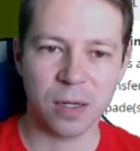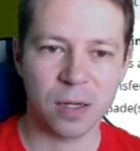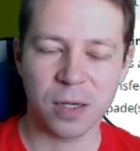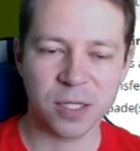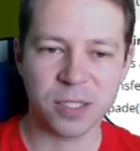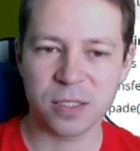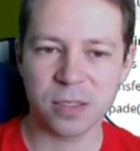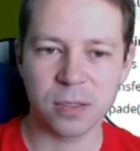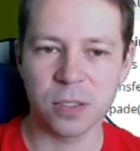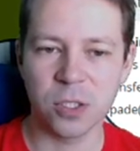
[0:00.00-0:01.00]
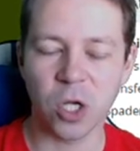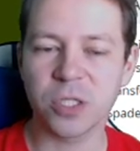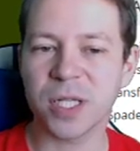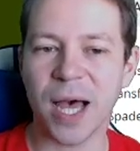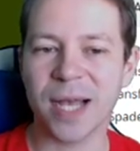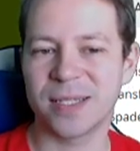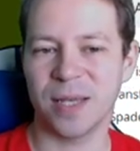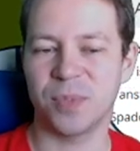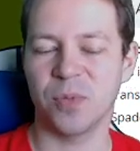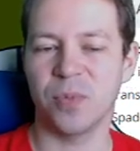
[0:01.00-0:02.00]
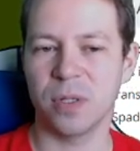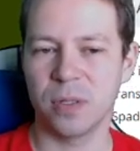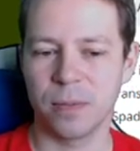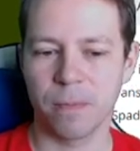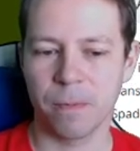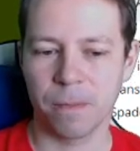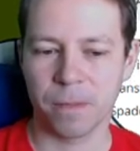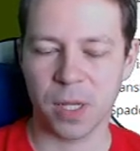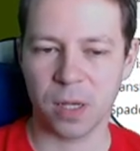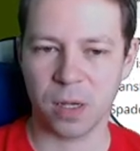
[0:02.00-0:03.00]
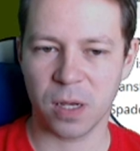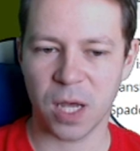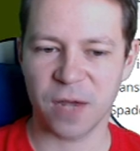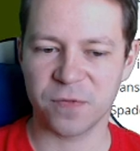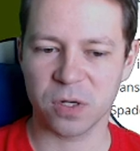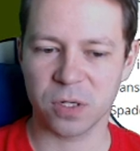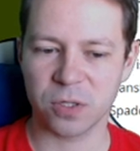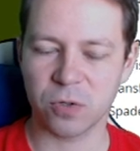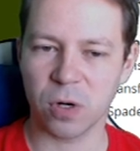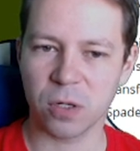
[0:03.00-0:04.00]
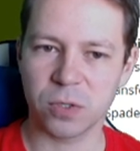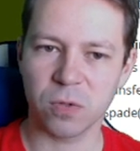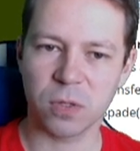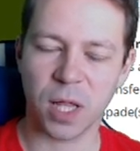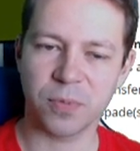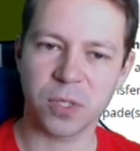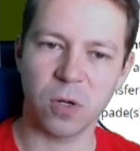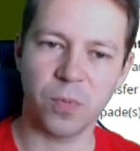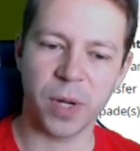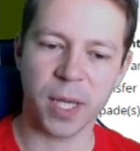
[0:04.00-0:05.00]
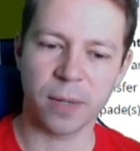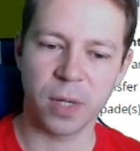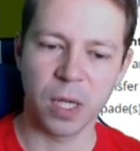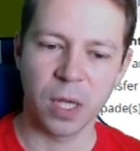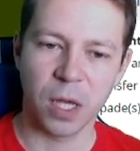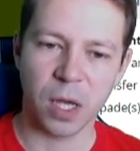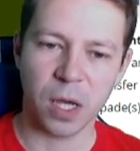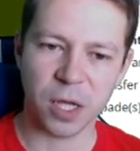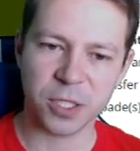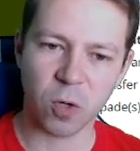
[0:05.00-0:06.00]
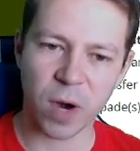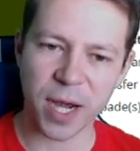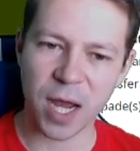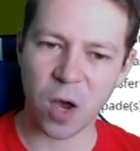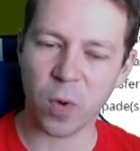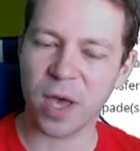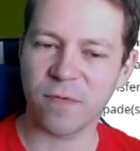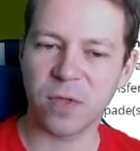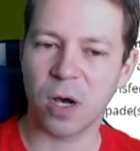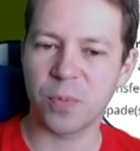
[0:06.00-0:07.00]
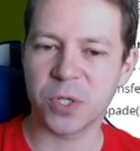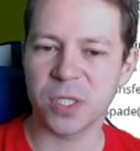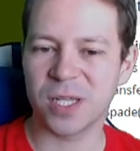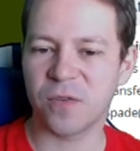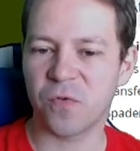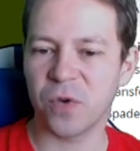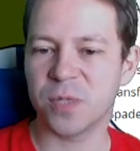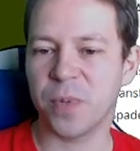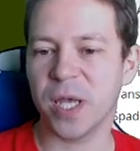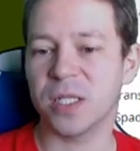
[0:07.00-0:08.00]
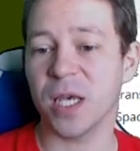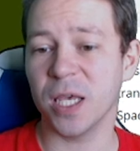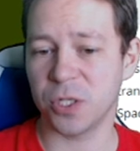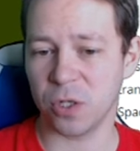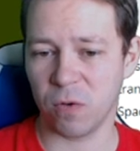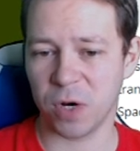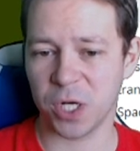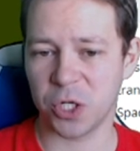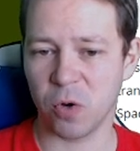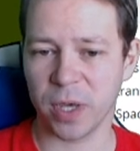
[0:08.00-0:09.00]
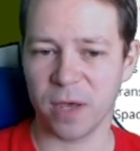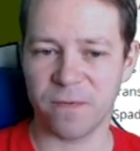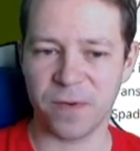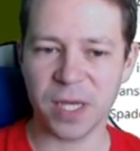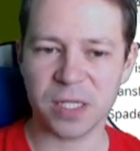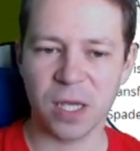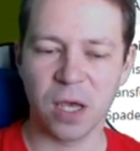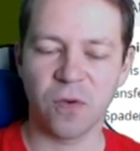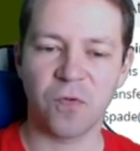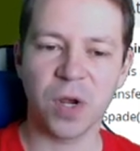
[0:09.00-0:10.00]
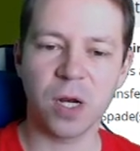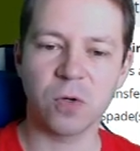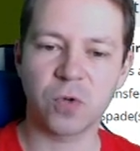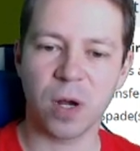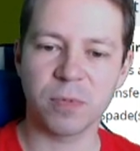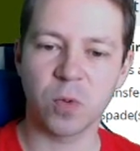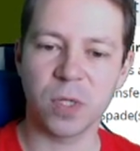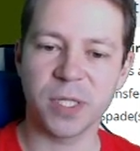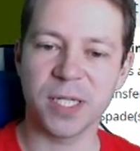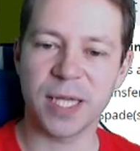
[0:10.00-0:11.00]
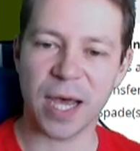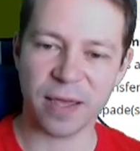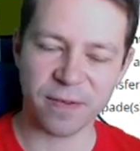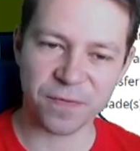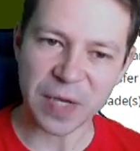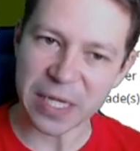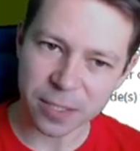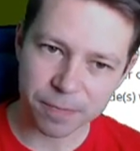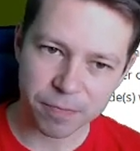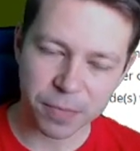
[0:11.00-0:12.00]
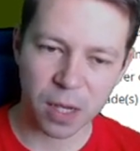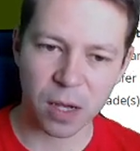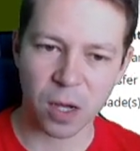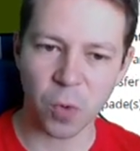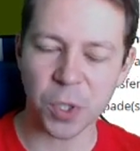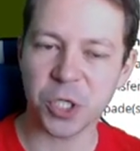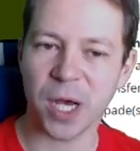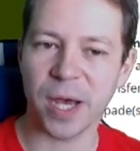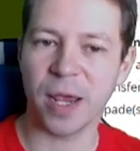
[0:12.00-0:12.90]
is not acceptable after a strong 2 clubs opening. So right now we have the options that 3 spades is already showing a fit, 3 no trumps will deny the fit, which I